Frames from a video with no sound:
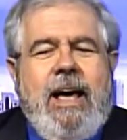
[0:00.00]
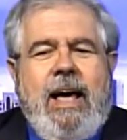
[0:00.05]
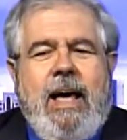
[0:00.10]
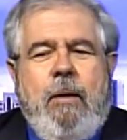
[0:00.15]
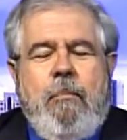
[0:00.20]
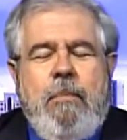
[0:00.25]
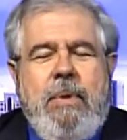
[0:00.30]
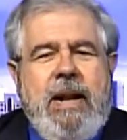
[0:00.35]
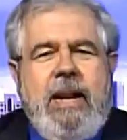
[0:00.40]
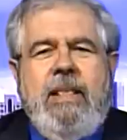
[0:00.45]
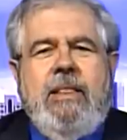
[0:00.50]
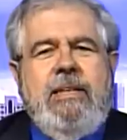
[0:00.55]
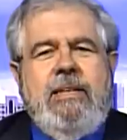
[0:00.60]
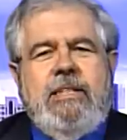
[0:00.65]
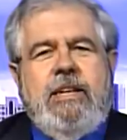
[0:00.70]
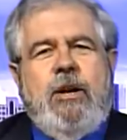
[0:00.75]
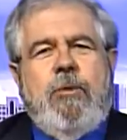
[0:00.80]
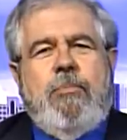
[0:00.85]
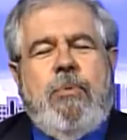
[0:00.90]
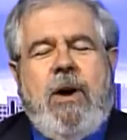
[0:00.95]
many of these
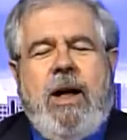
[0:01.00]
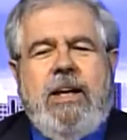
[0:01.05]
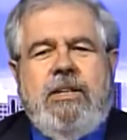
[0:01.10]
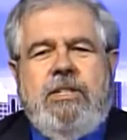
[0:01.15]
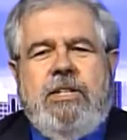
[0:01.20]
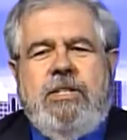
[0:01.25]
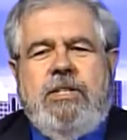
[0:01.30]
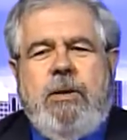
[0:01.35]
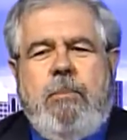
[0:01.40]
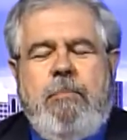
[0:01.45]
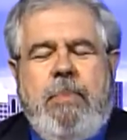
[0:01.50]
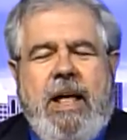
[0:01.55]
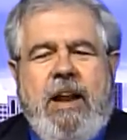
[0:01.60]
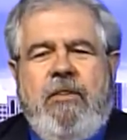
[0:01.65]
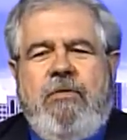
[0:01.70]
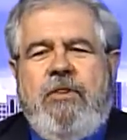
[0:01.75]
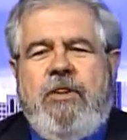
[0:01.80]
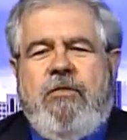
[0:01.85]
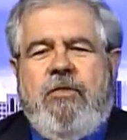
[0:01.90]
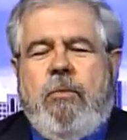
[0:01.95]
enterprises
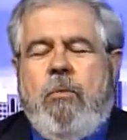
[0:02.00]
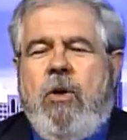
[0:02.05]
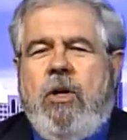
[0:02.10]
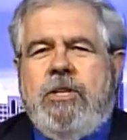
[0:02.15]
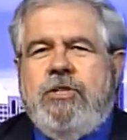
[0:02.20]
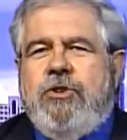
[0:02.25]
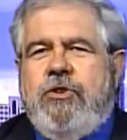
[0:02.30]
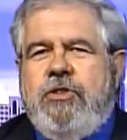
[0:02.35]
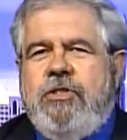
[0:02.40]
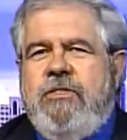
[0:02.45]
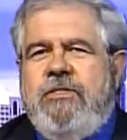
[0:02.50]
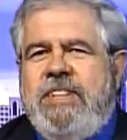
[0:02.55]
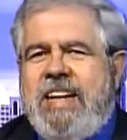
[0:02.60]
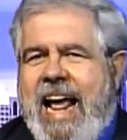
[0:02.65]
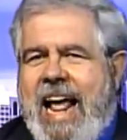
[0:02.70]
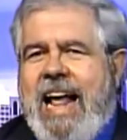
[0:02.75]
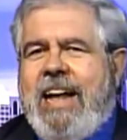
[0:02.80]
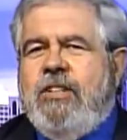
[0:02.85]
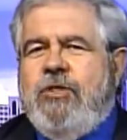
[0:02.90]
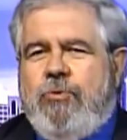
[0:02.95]
benefit from all sorts of
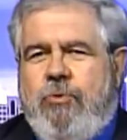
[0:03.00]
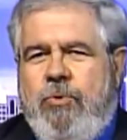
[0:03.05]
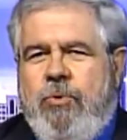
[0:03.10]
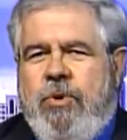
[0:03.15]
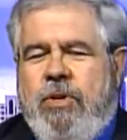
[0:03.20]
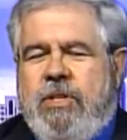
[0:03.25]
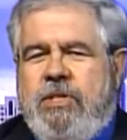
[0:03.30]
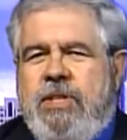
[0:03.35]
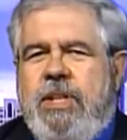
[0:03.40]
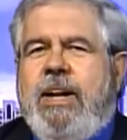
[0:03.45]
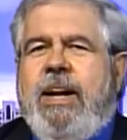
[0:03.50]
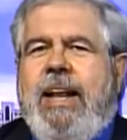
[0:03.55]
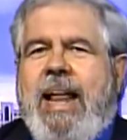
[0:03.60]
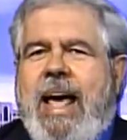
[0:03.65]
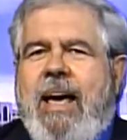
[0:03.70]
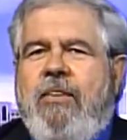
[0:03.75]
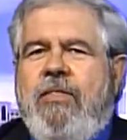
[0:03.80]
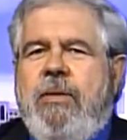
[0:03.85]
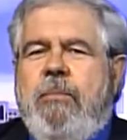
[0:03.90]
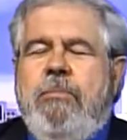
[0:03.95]
tax rules that
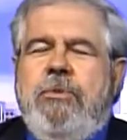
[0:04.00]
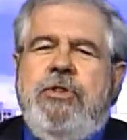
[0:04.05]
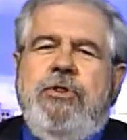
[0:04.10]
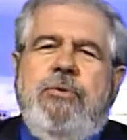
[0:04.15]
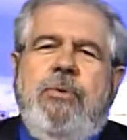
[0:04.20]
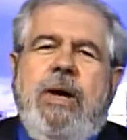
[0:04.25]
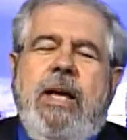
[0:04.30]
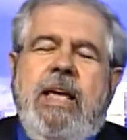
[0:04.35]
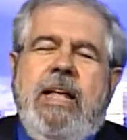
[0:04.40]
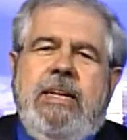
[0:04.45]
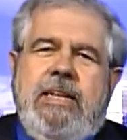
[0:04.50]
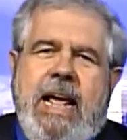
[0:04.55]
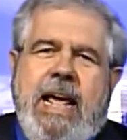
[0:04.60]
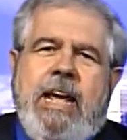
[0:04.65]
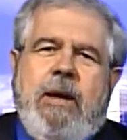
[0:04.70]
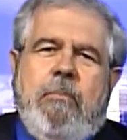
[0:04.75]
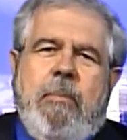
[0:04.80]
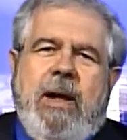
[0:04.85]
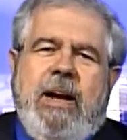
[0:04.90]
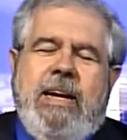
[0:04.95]
allow them to
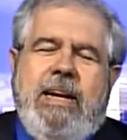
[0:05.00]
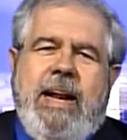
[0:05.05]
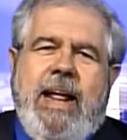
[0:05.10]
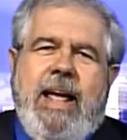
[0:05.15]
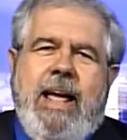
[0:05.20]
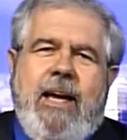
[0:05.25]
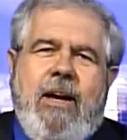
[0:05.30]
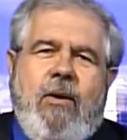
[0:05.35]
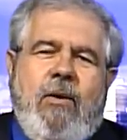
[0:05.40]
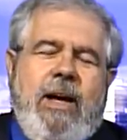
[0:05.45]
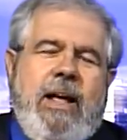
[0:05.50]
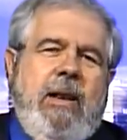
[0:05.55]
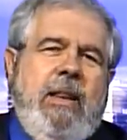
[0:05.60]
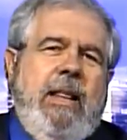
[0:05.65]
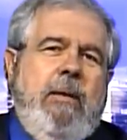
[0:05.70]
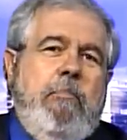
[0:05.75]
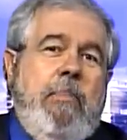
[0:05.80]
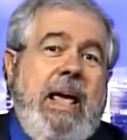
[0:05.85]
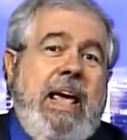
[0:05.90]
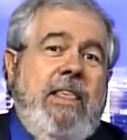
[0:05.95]
take money now and
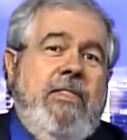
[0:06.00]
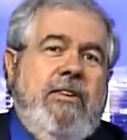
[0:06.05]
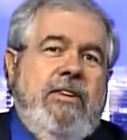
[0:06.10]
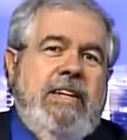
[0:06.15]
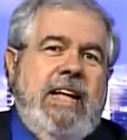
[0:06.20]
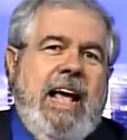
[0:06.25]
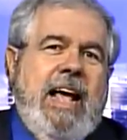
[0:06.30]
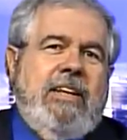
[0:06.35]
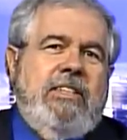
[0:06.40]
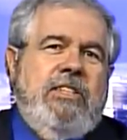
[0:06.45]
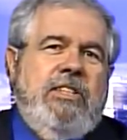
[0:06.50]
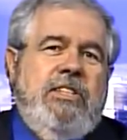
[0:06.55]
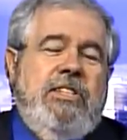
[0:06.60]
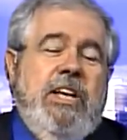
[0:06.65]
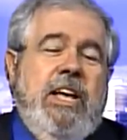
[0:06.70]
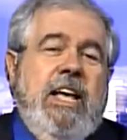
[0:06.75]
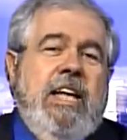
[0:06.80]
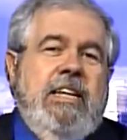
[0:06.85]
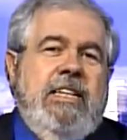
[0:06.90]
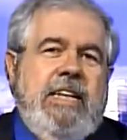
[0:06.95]
then pay their taxes
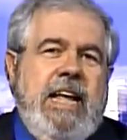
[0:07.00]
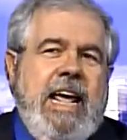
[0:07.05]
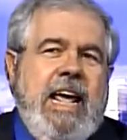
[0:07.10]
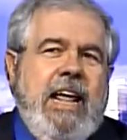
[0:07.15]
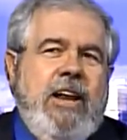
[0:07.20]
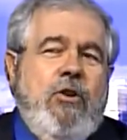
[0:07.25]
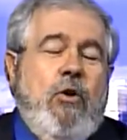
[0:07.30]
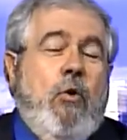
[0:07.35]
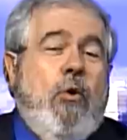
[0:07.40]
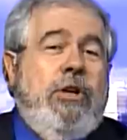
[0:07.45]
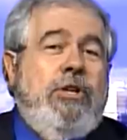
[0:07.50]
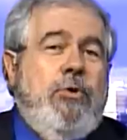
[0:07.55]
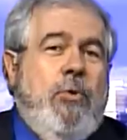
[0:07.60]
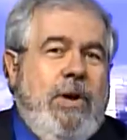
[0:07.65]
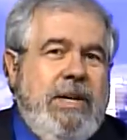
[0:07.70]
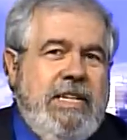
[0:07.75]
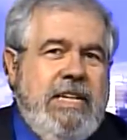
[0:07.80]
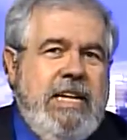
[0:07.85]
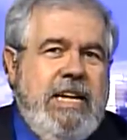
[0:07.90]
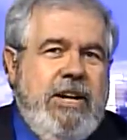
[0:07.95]
10 or
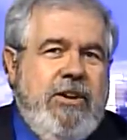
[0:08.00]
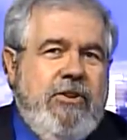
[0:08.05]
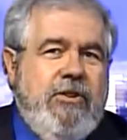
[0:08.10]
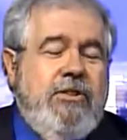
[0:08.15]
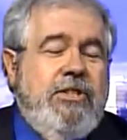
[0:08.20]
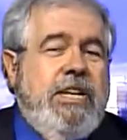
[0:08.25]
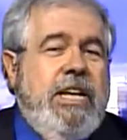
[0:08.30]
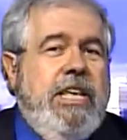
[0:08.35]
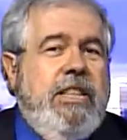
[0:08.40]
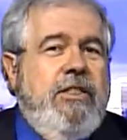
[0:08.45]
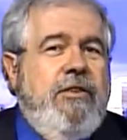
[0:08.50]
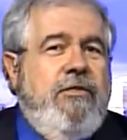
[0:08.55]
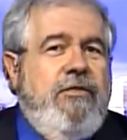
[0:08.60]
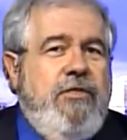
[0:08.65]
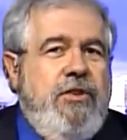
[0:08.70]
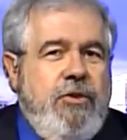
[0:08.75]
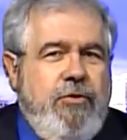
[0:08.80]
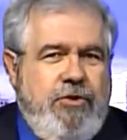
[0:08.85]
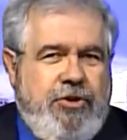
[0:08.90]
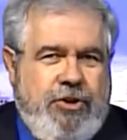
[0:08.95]
20 years in the
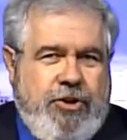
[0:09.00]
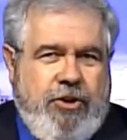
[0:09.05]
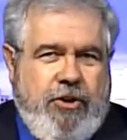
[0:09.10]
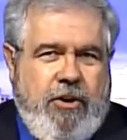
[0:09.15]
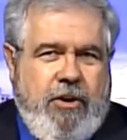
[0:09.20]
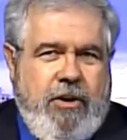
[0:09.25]
future.